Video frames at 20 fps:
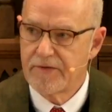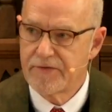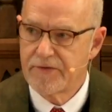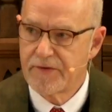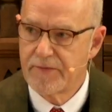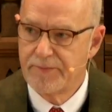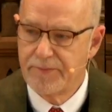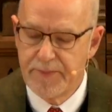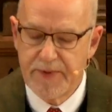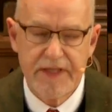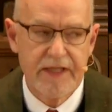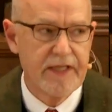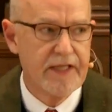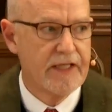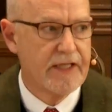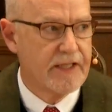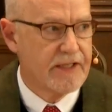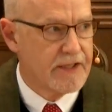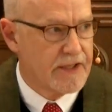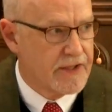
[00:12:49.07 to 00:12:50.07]
to
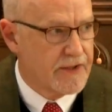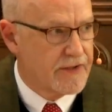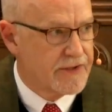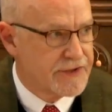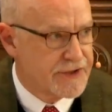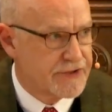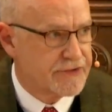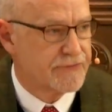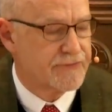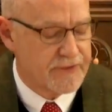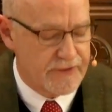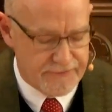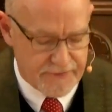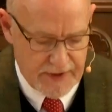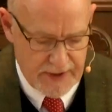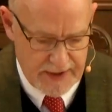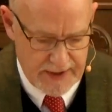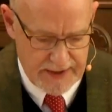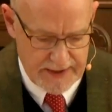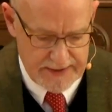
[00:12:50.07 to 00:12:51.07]
be children of
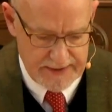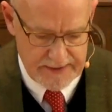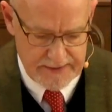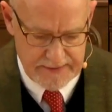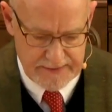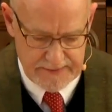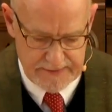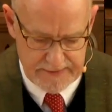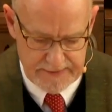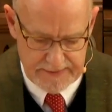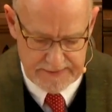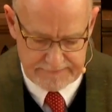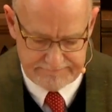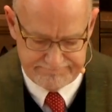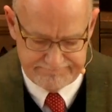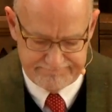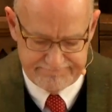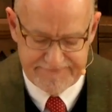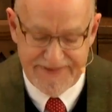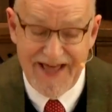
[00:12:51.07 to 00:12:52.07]
God.
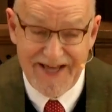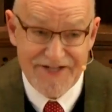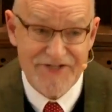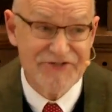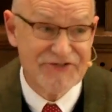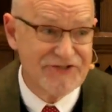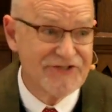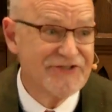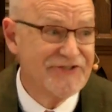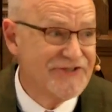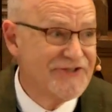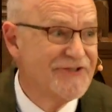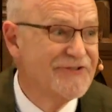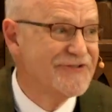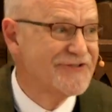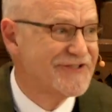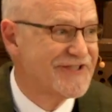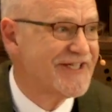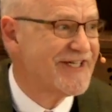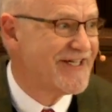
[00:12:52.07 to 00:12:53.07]
That is good
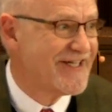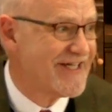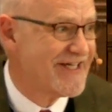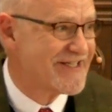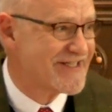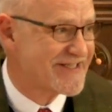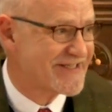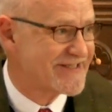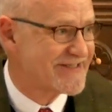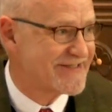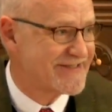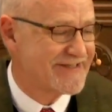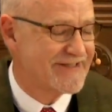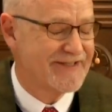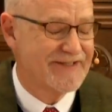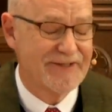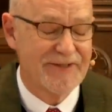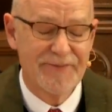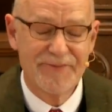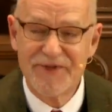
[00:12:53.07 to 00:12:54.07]
news to us
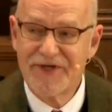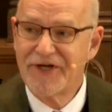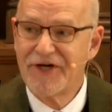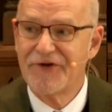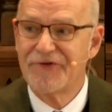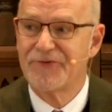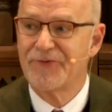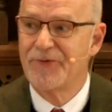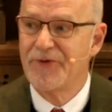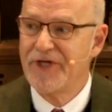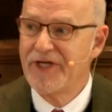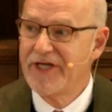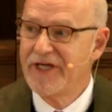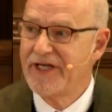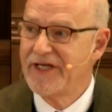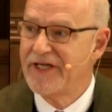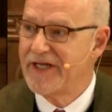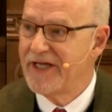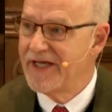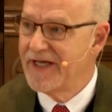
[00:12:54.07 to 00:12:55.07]
because
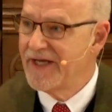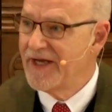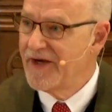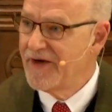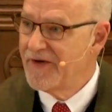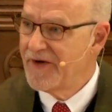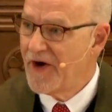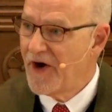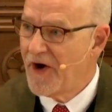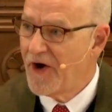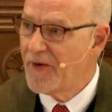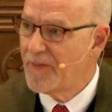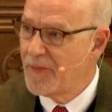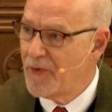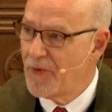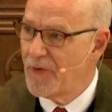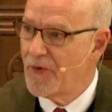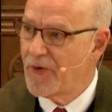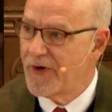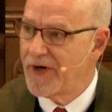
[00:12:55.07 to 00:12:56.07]
we are
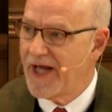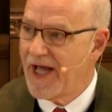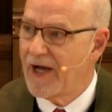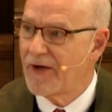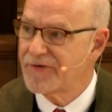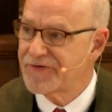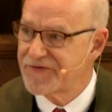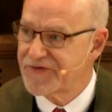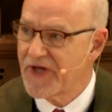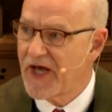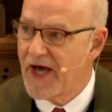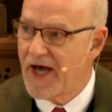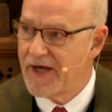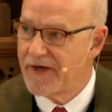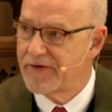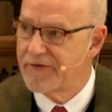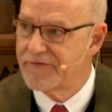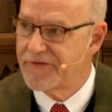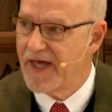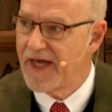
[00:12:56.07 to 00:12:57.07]
born outside
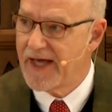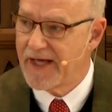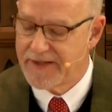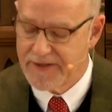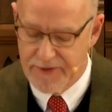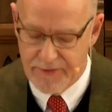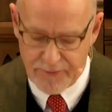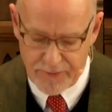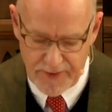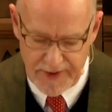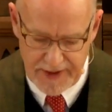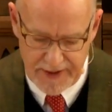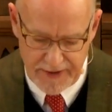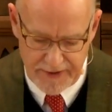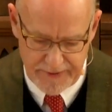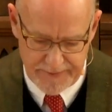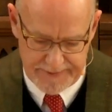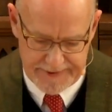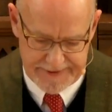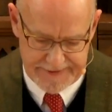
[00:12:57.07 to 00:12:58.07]
of that
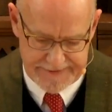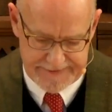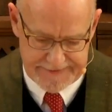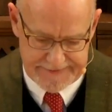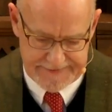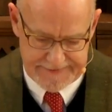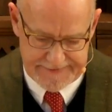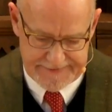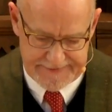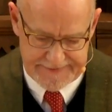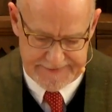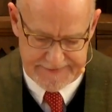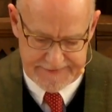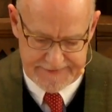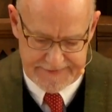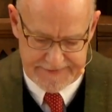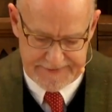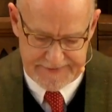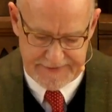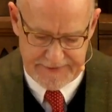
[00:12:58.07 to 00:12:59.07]
realm.
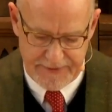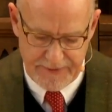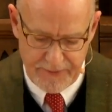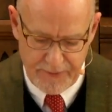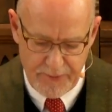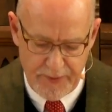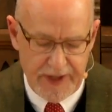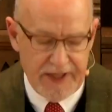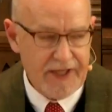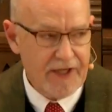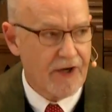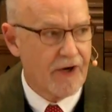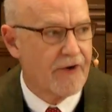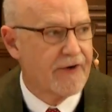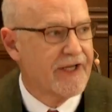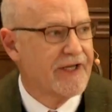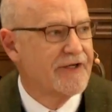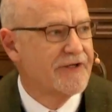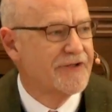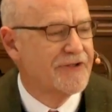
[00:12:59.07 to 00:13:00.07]
We are
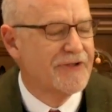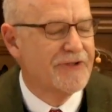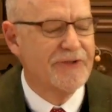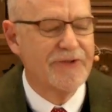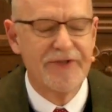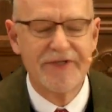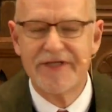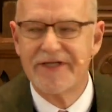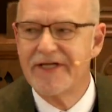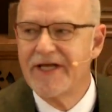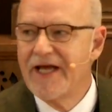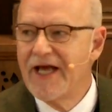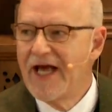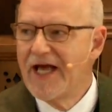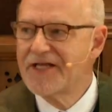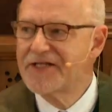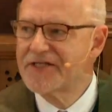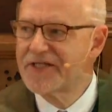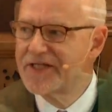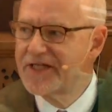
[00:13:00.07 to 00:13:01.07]
included
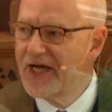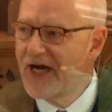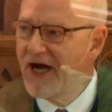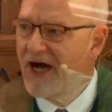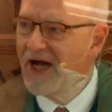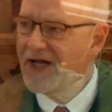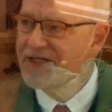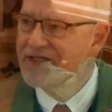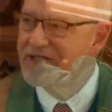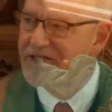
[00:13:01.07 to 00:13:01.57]
as God's